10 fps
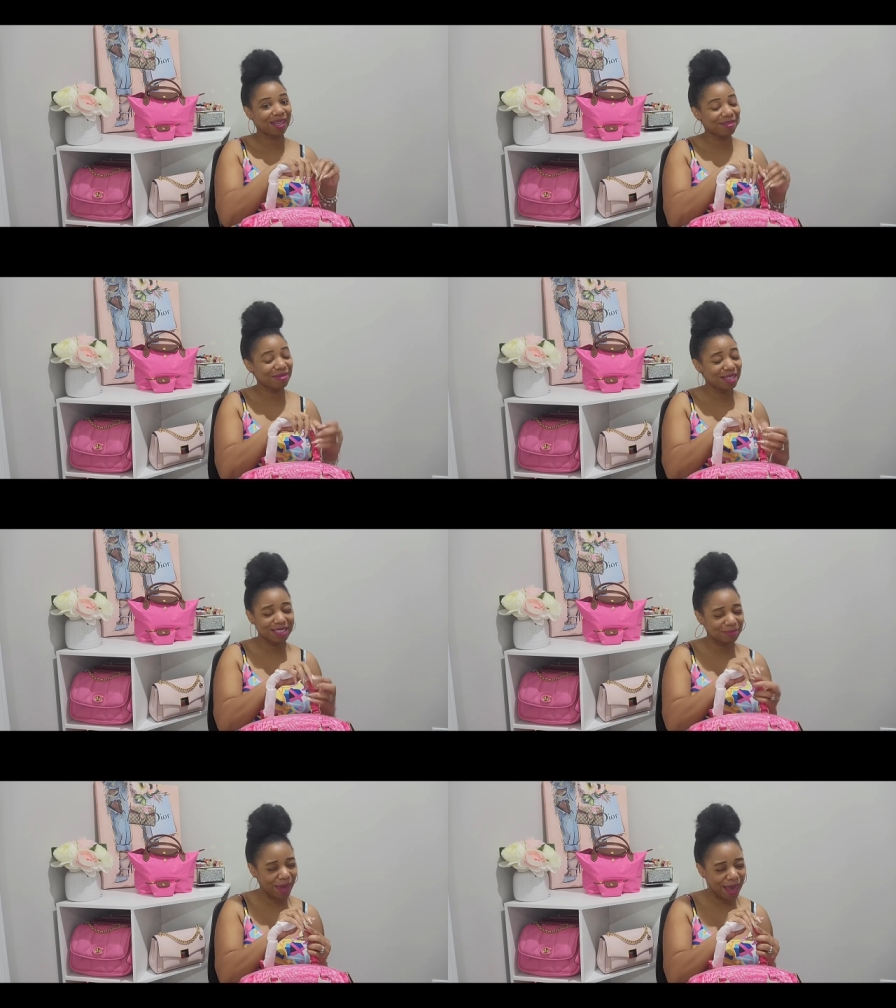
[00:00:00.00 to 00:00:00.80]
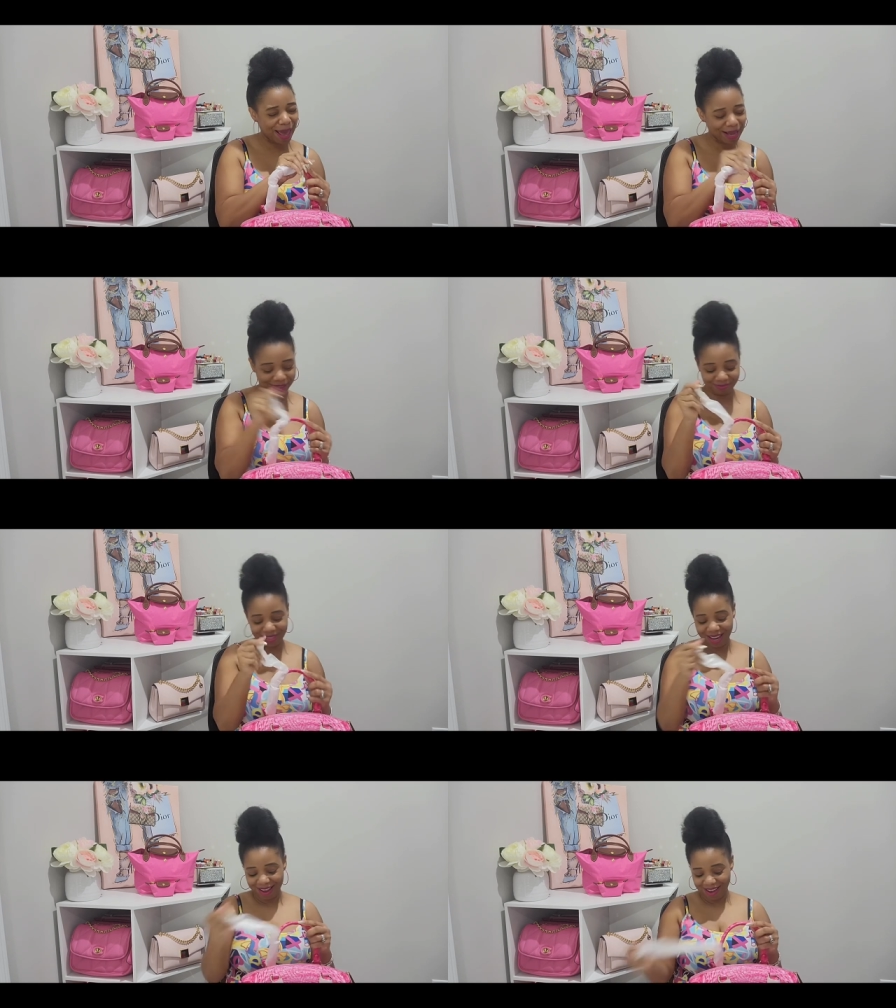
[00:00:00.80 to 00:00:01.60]
keeping this
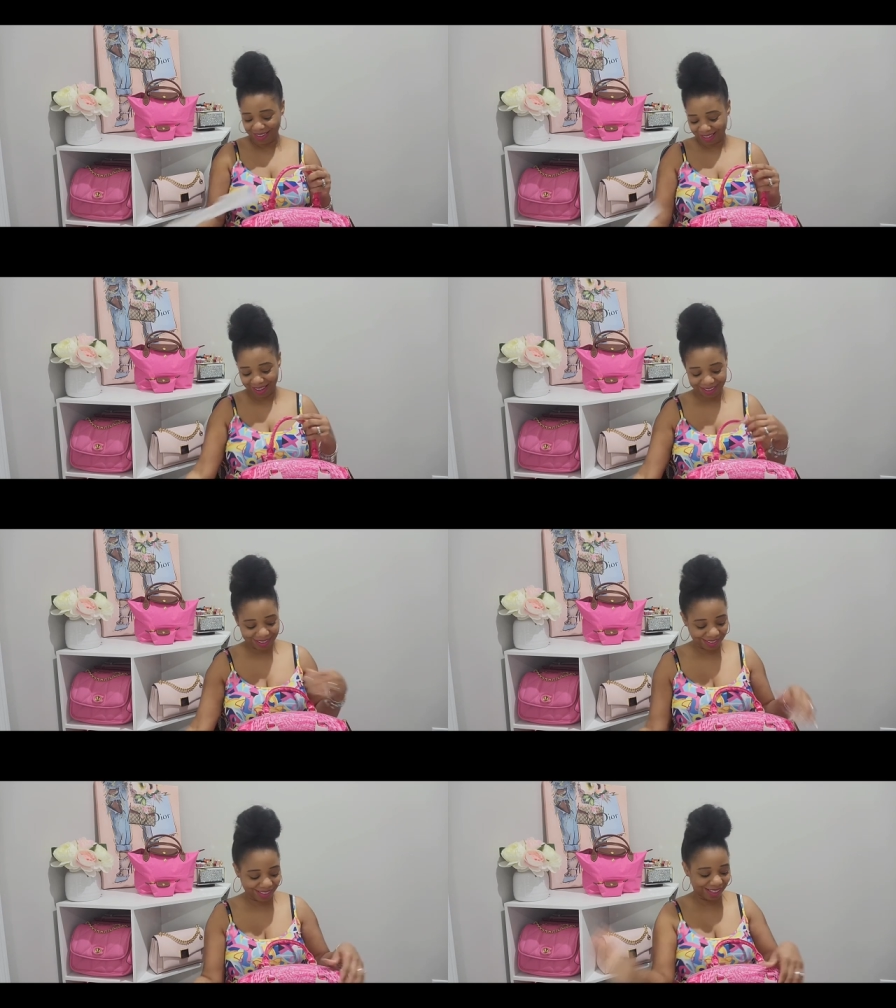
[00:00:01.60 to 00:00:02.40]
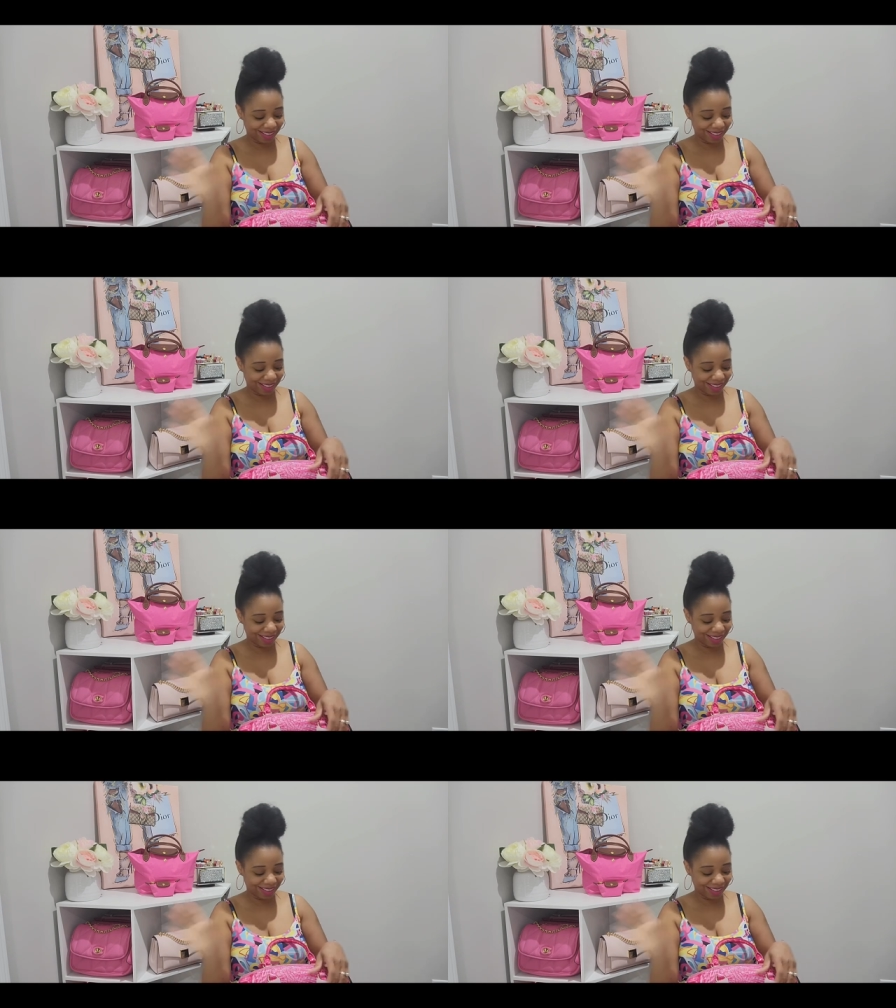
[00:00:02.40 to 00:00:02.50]
back. Okay, okay.